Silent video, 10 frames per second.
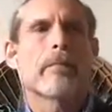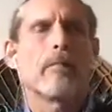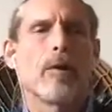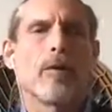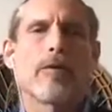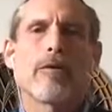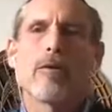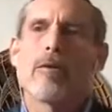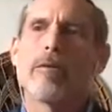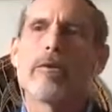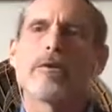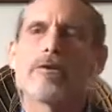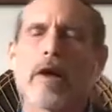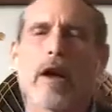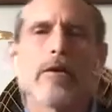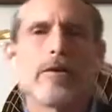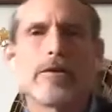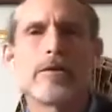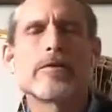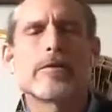both with its
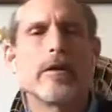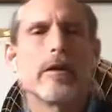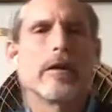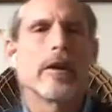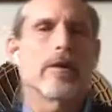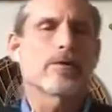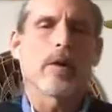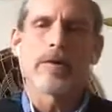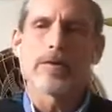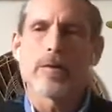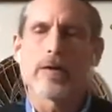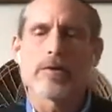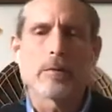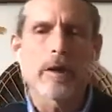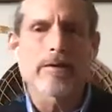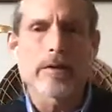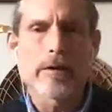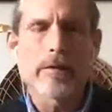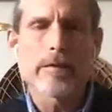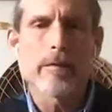challenges as well as with its
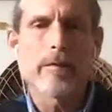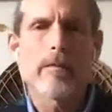blessings.